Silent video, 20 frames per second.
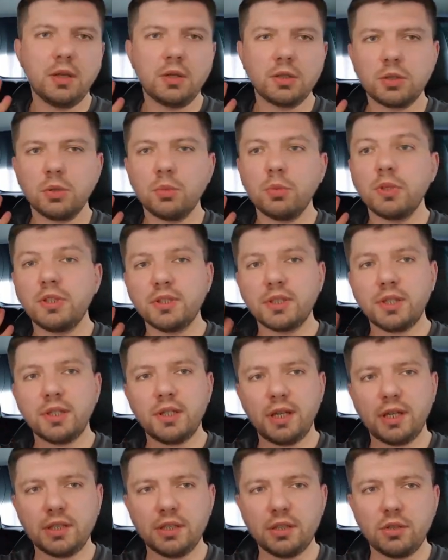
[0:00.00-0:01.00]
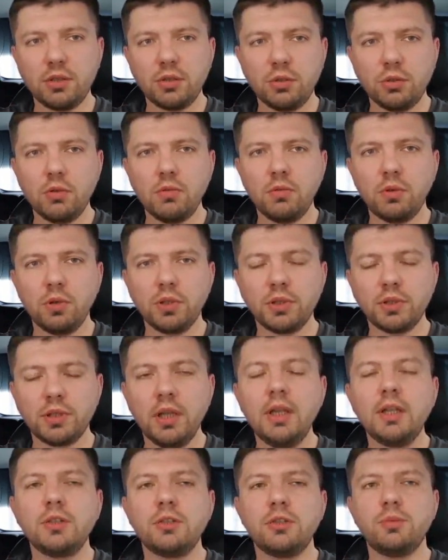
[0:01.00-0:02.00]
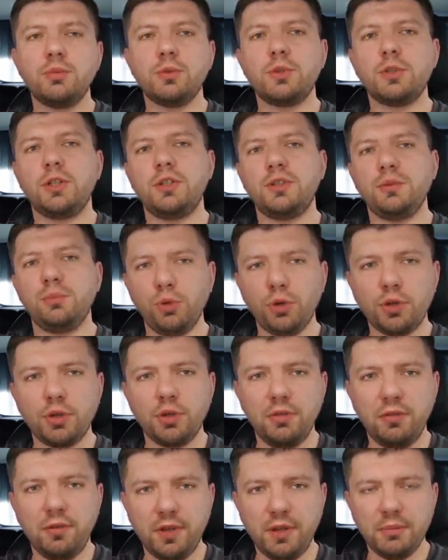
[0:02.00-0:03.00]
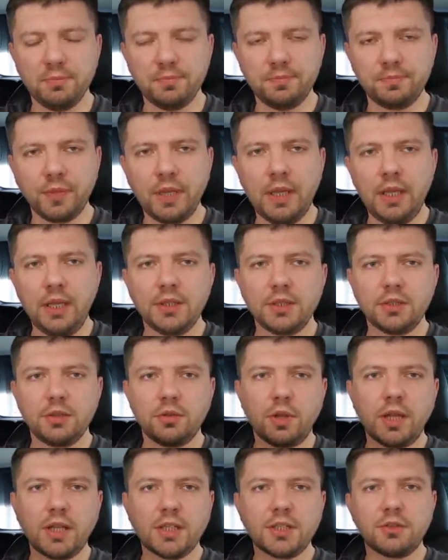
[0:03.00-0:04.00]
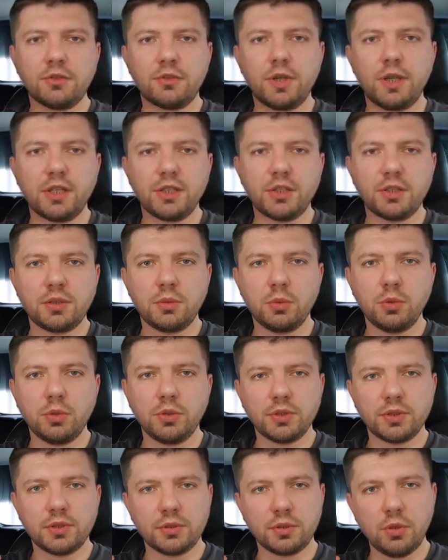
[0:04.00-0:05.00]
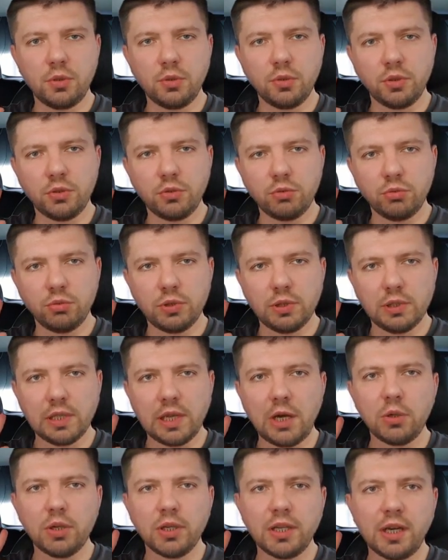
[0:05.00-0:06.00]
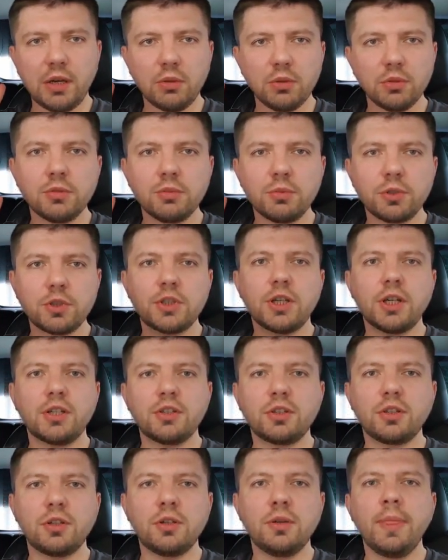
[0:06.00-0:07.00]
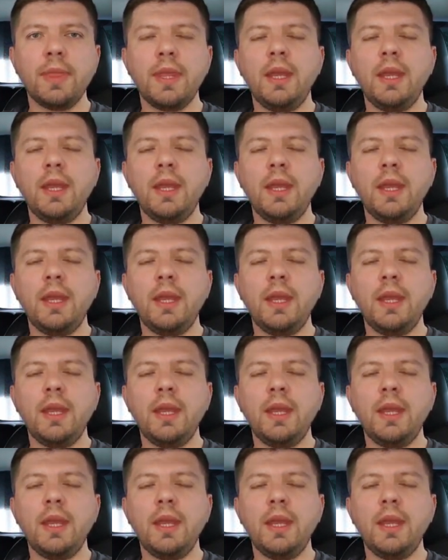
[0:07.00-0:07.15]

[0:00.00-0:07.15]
So we disconnected to avoid supercharger blocking fee. So the next stretch was going to the Lauenau supercharger.